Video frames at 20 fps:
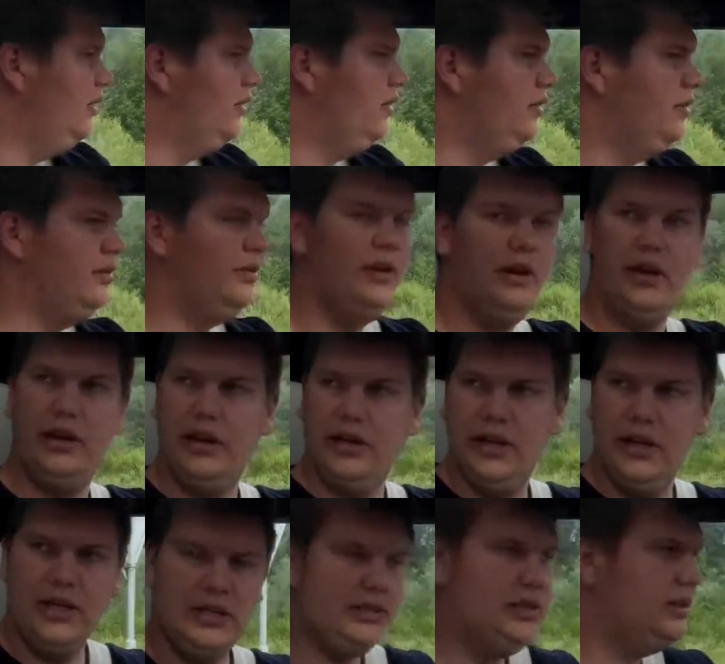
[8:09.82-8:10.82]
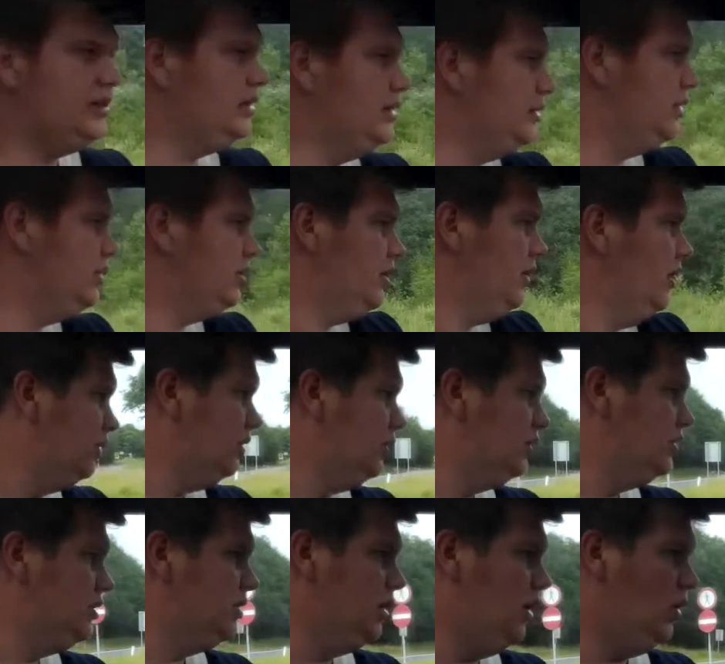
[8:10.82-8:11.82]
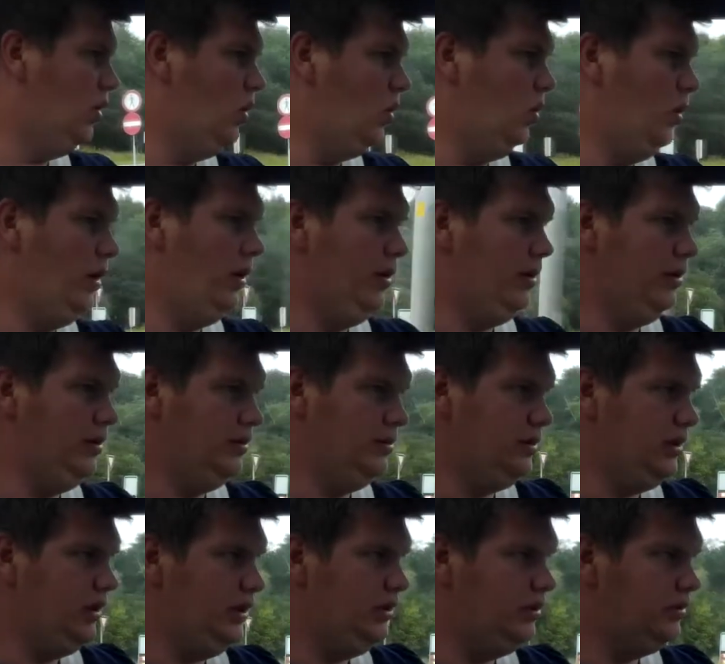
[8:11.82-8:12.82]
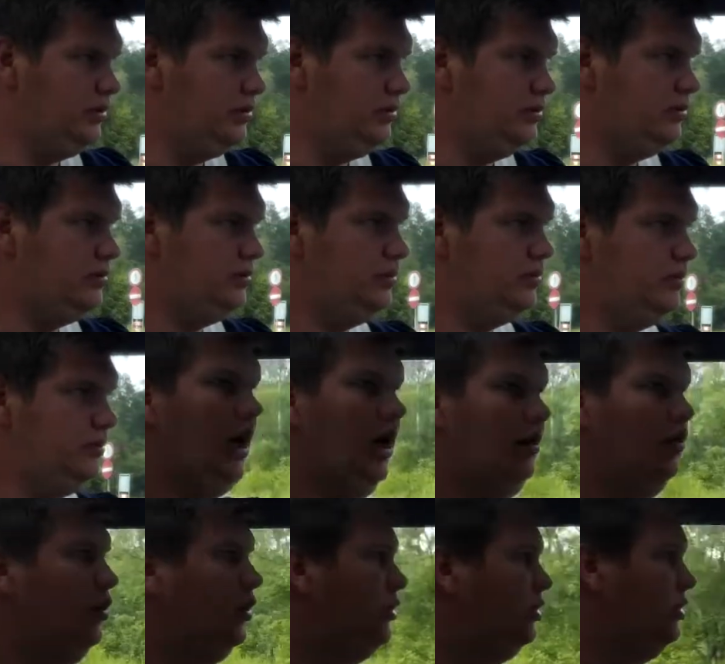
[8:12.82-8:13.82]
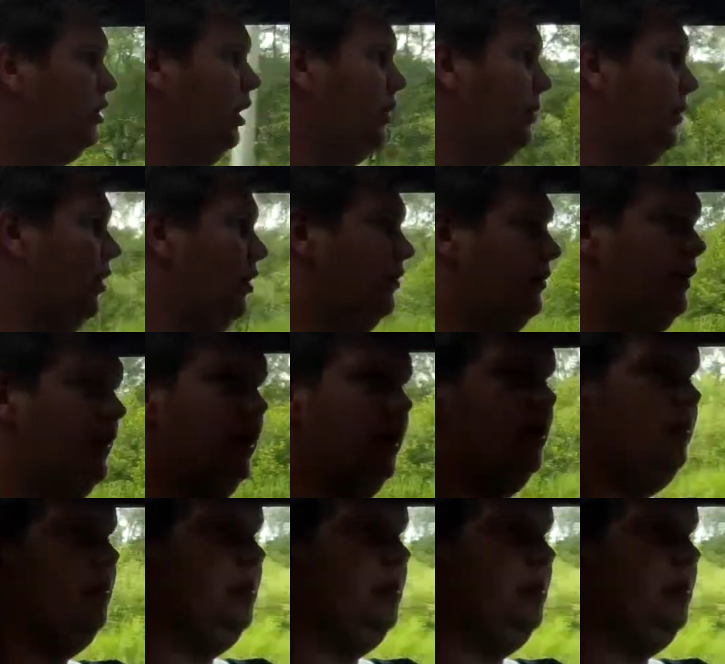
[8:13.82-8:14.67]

no, there isn't. So we'll continue and we'll stop over here,